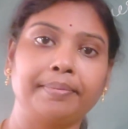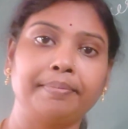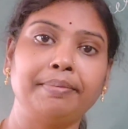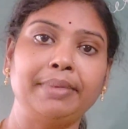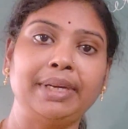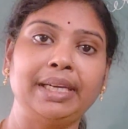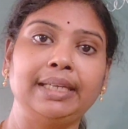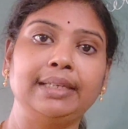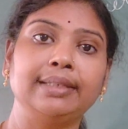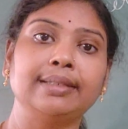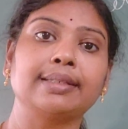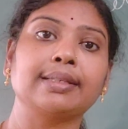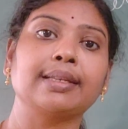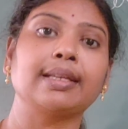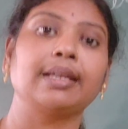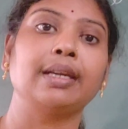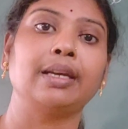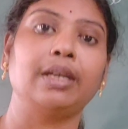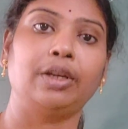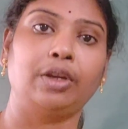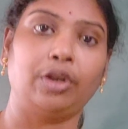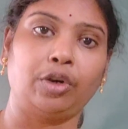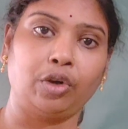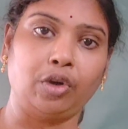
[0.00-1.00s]
means
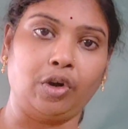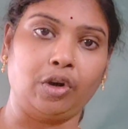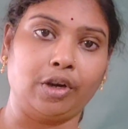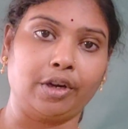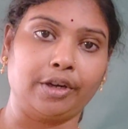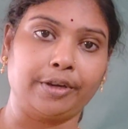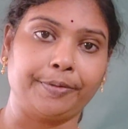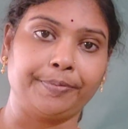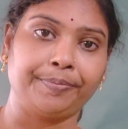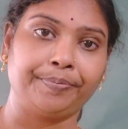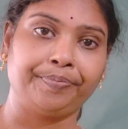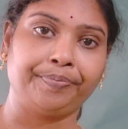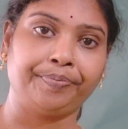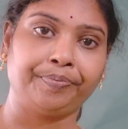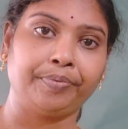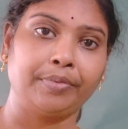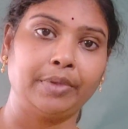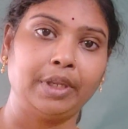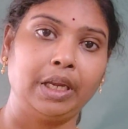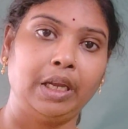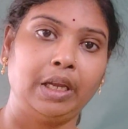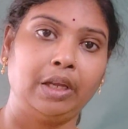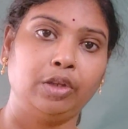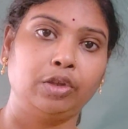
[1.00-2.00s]
rock.
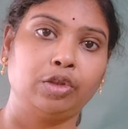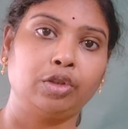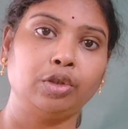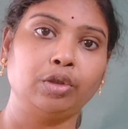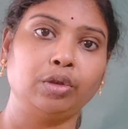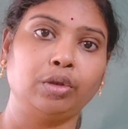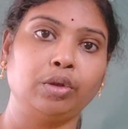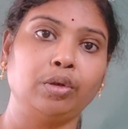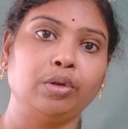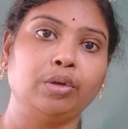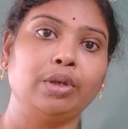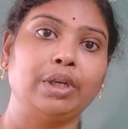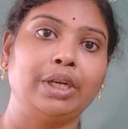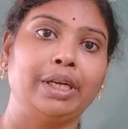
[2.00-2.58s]
So